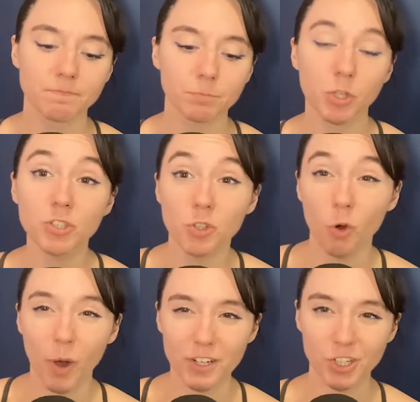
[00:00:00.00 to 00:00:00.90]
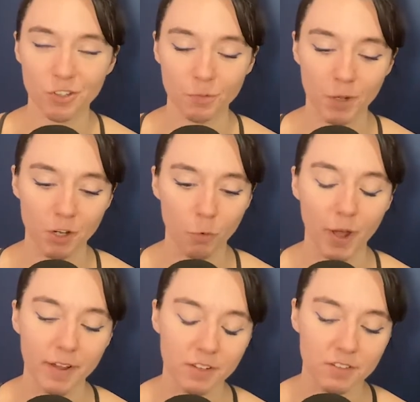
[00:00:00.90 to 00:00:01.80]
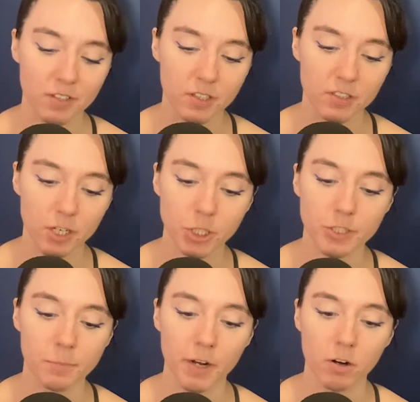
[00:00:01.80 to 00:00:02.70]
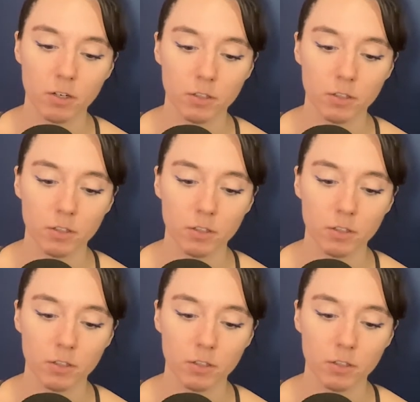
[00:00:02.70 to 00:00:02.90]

personal question to me in a way, cause it touches my heart.